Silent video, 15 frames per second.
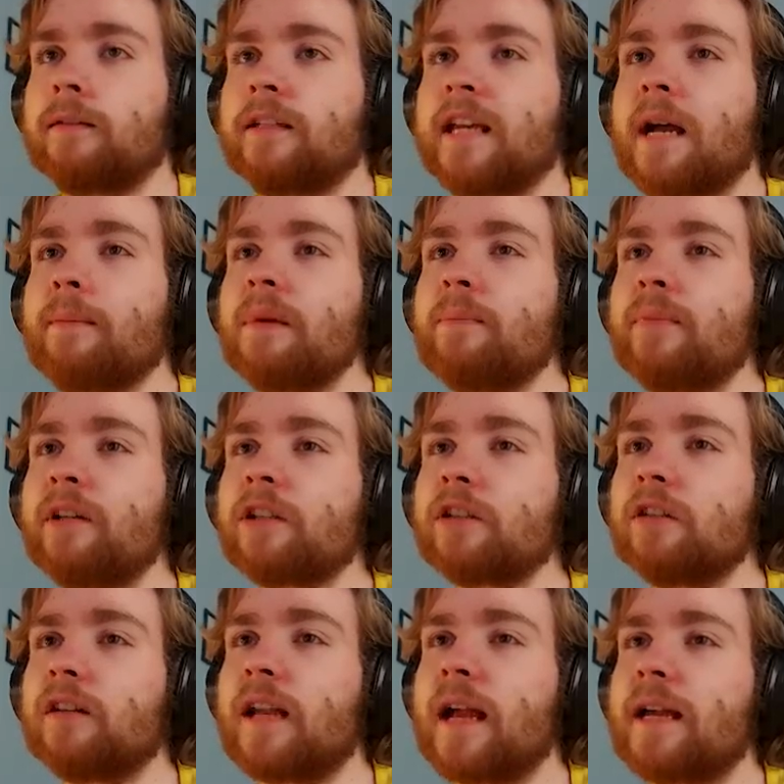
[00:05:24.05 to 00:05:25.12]
Yeah, me
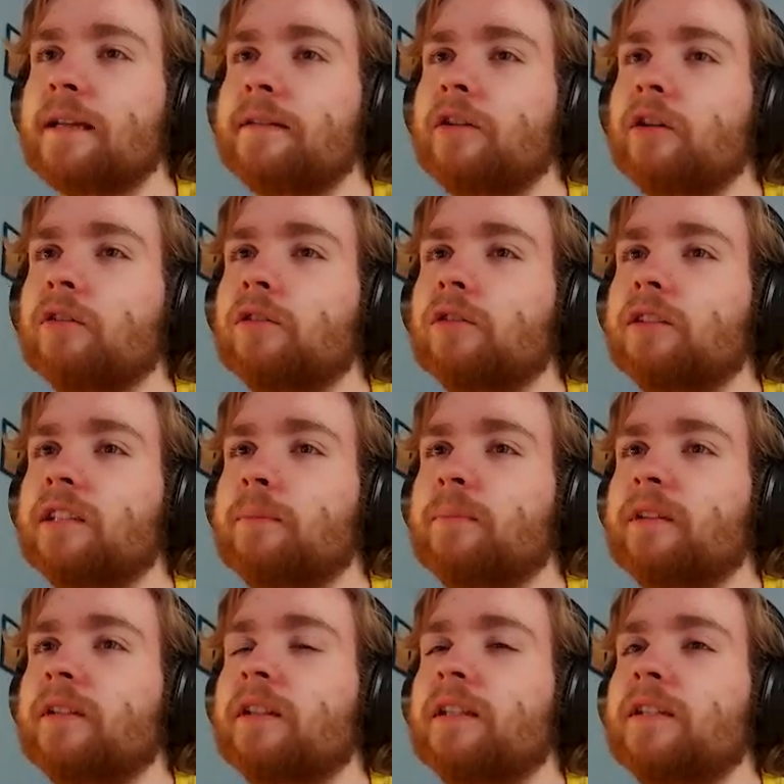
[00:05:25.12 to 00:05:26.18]
personally, I don't
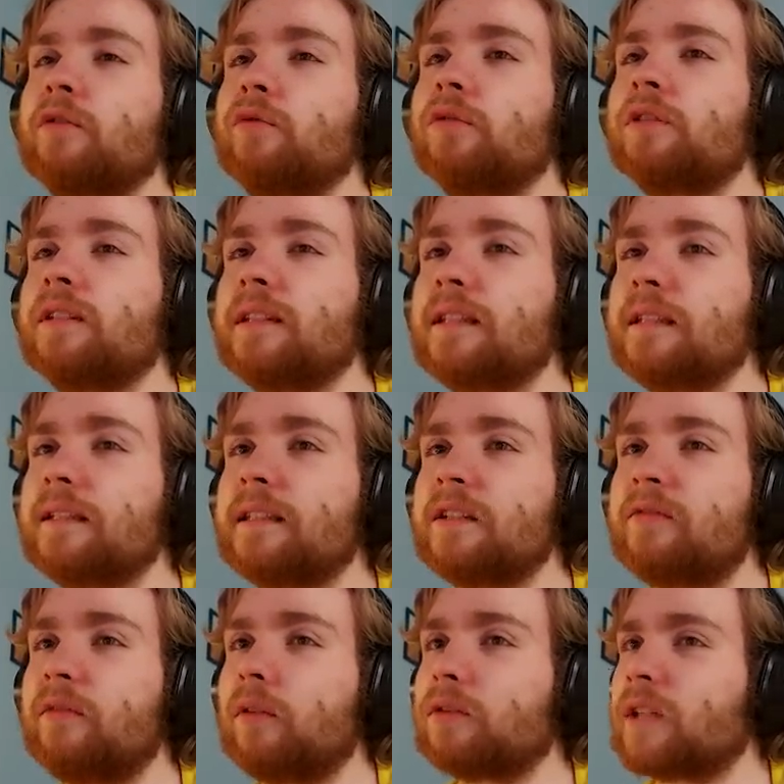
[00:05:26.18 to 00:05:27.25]
typically use the
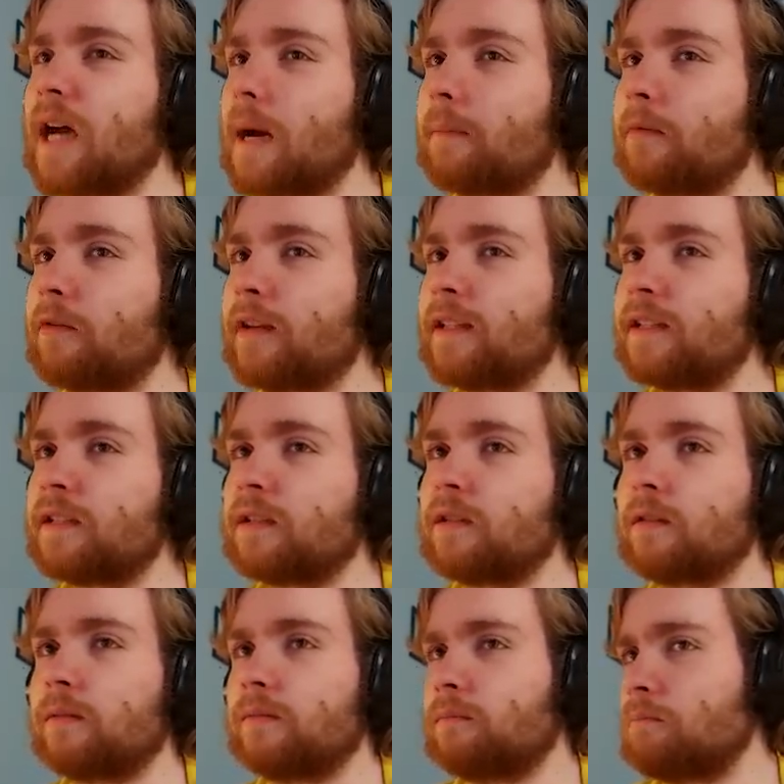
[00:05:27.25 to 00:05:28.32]
default
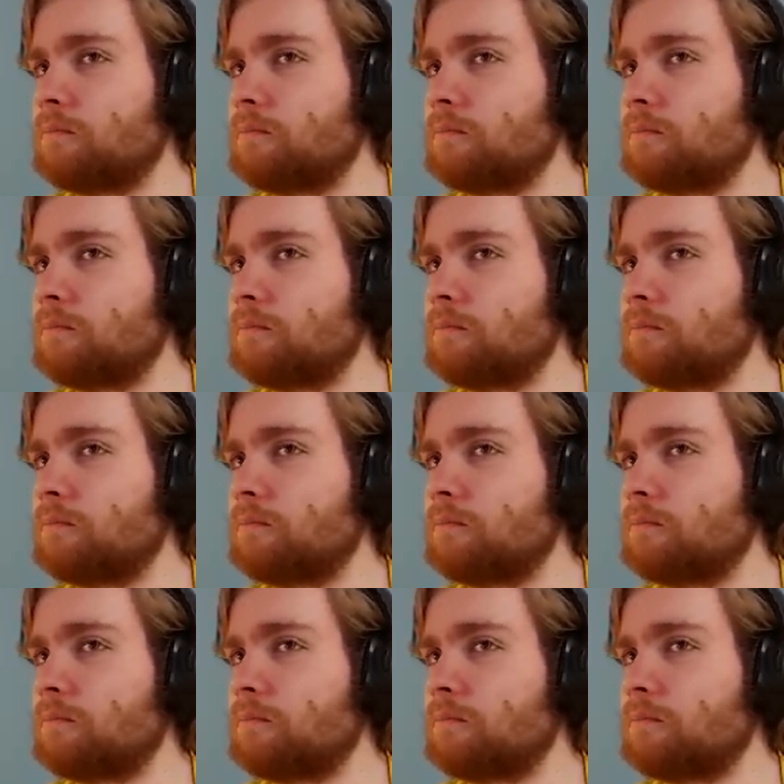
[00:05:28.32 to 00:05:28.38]
upgrades,